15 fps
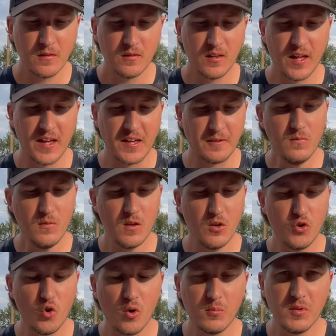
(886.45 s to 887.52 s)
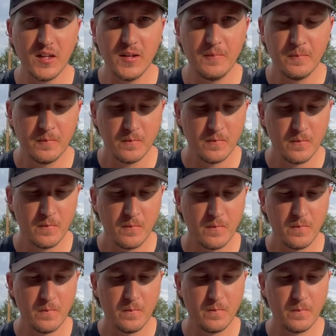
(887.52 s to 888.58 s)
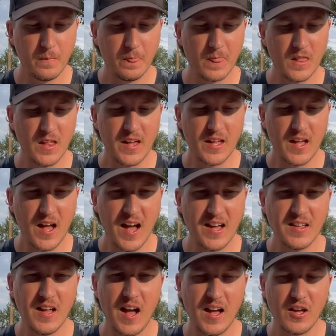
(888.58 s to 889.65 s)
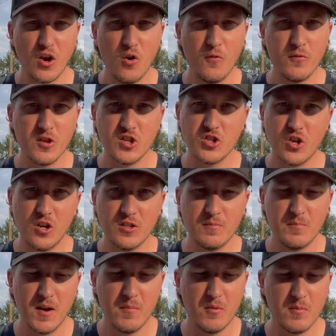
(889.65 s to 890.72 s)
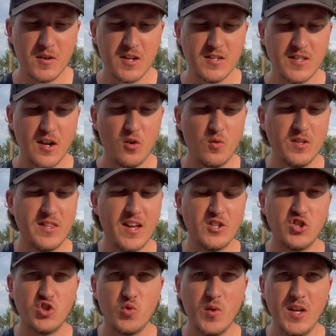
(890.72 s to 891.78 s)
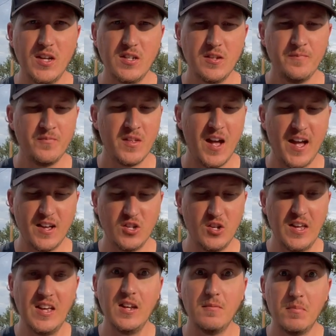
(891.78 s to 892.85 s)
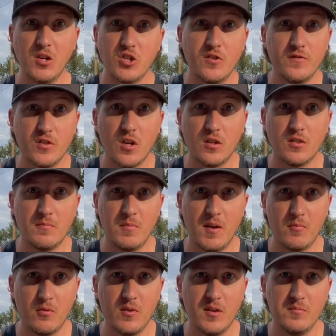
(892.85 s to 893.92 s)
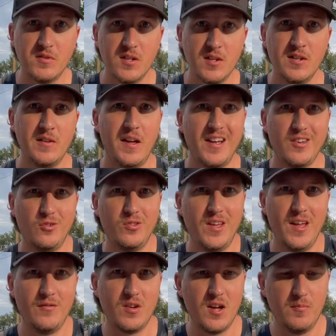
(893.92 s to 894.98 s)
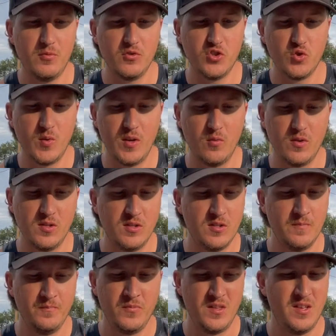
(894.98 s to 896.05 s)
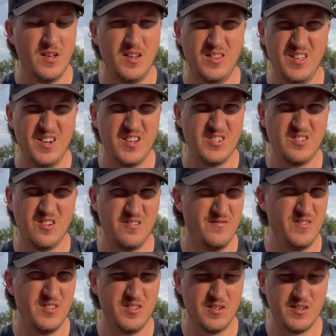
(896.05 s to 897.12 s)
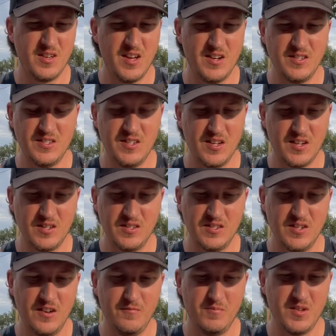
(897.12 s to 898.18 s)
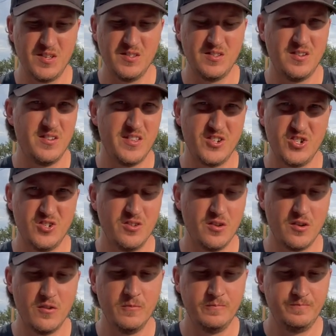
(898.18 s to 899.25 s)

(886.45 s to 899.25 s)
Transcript: Like normally, like I go for the salt and pepper because I don't want that sweet. I can eat a bunch of salt and pepper ribs. I can only have a couple sweet ones, and then I start feeling kind of sick and stuff because of all the sugar.